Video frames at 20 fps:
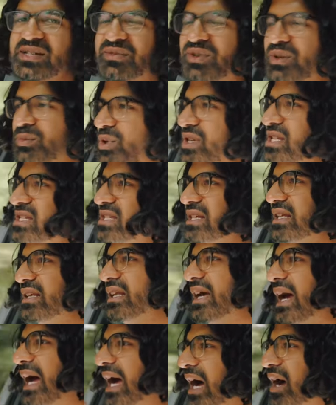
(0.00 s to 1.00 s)
Everyone wanted it in
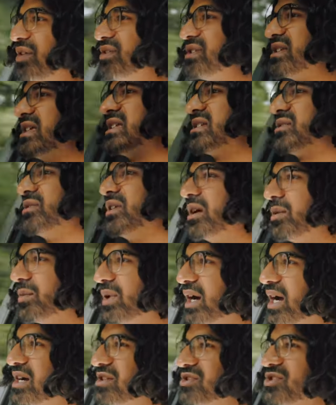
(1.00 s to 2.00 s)
their houses, on their
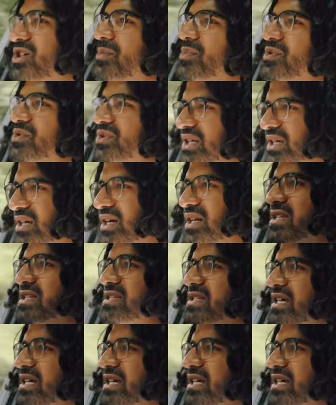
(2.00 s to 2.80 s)
worktops, all that kind of